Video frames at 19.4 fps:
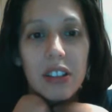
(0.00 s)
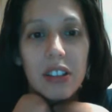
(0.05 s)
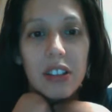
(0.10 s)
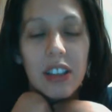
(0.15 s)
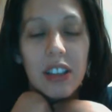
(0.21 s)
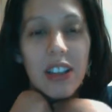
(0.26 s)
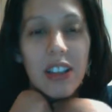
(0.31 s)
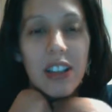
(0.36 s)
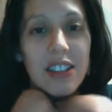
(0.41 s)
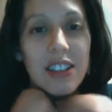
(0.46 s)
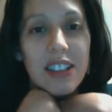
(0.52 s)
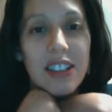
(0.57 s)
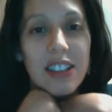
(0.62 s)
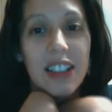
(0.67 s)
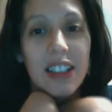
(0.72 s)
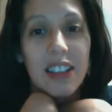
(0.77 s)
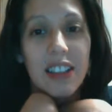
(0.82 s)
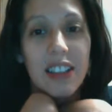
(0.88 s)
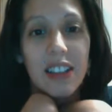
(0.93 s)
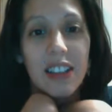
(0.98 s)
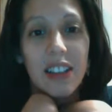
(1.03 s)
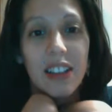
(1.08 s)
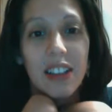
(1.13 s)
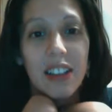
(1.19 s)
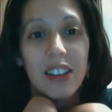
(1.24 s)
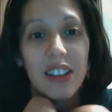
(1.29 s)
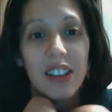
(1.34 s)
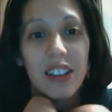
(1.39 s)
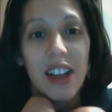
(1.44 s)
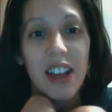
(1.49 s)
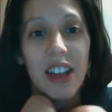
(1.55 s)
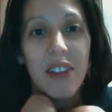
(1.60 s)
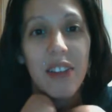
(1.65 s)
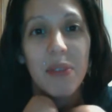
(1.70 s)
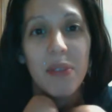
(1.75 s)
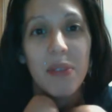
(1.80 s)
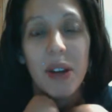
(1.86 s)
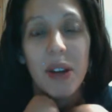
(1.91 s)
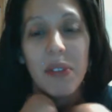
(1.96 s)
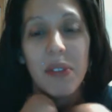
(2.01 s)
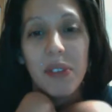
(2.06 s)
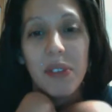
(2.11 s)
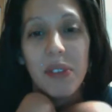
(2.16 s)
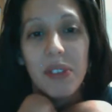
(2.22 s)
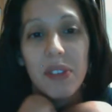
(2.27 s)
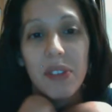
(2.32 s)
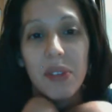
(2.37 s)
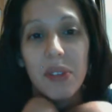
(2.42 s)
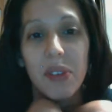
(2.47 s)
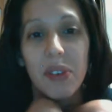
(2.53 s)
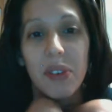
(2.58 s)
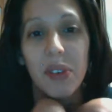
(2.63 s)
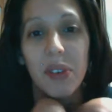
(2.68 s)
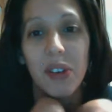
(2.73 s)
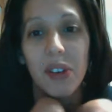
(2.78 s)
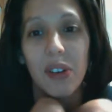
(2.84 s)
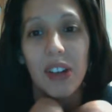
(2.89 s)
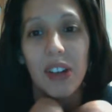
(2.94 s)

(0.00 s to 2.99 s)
I just seen her have problems before,